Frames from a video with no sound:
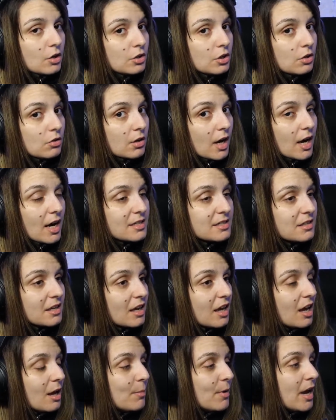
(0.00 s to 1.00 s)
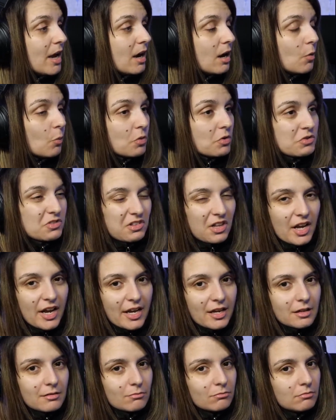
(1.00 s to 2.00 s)
You guys came in and was
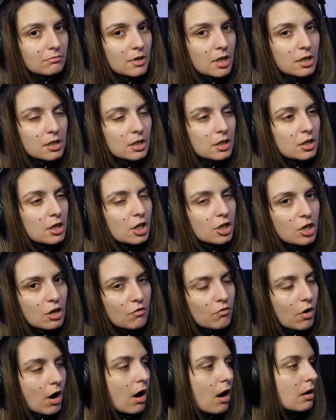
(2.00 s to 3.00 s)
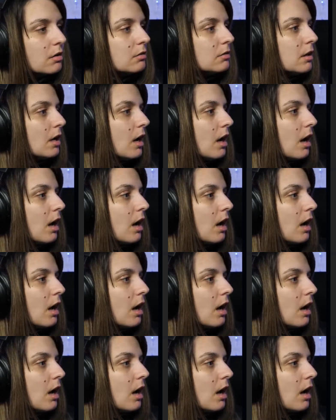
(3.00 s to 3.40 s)
like, no, you're wrong.